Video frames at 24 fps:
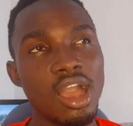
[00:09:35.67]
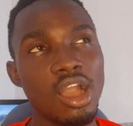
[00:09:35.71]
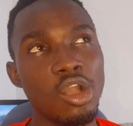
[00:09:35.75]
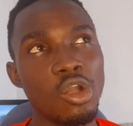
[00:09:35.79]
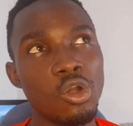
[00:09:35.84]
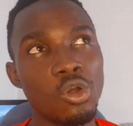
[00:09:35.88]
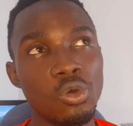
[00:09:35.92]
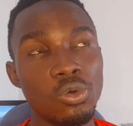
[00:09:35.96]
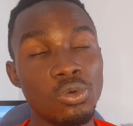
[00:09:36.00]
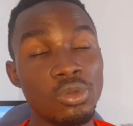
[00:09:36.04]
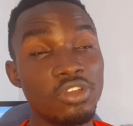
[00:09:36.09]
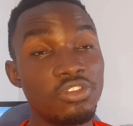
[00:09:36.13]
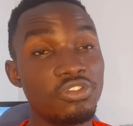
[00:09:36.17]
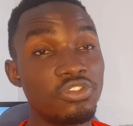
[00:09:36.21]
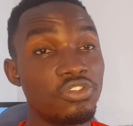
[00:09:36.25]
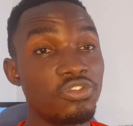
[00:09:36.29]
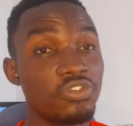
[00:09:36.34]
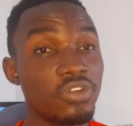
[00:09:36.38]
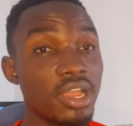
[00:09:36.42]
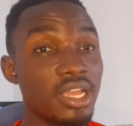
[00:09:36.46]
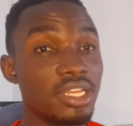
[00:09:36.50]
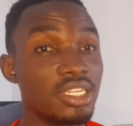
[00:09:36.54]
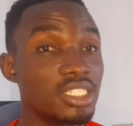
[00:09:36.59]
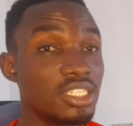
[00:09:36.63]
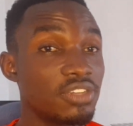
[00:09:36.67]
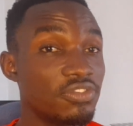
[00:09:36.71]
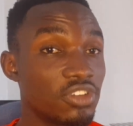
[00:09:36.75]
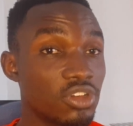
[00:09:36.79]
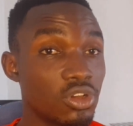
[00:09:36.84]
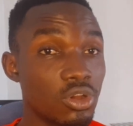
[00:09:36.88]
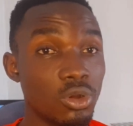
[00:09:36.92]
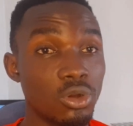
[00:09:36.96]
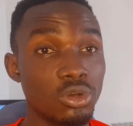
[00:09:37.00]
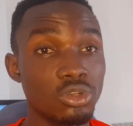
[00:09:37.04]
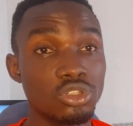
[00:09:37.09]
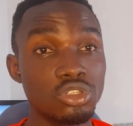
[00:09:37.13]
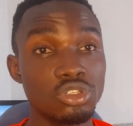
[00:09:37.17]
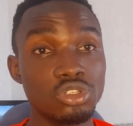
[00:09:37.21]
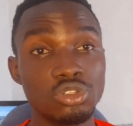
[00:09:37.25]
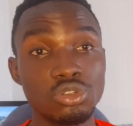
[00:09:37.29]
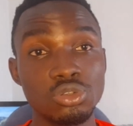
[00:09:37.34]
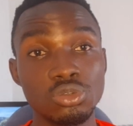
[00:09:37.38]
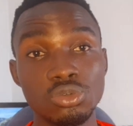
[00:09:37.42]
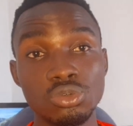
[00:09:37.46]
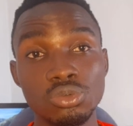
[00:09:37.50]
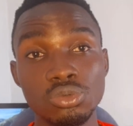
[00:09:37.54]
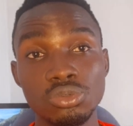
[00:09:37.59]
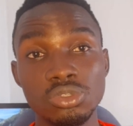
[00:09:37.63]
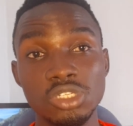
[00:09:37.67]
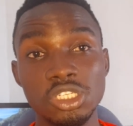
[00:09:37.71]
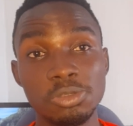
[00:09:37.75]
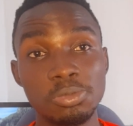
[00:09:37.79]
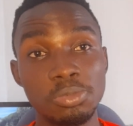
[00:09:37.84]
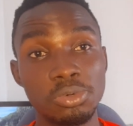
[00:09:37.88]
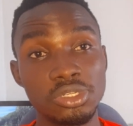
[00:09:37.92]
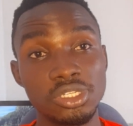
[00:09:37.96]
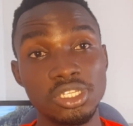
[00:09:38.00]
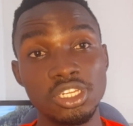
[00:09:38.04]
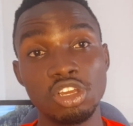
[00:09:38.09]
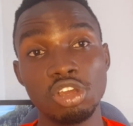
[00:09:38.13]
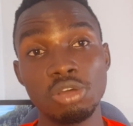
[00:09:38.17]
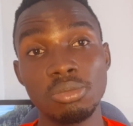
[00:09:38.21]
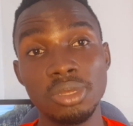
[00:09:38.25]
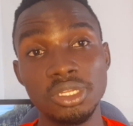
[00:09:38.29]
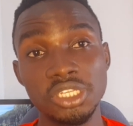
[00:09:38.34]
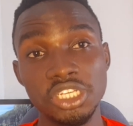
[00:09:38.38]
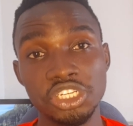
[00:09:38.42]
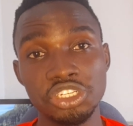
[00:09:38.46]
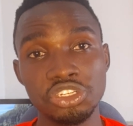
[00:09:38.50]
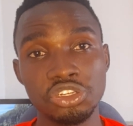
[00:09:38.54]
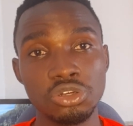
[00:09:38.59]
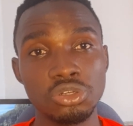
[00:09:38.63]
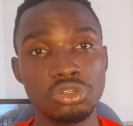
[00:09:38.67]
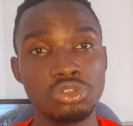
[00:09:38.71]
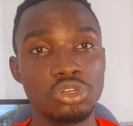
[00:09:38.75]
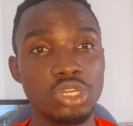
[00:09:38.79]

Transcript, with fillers: Or if you find it difficult to dispose in the comment section,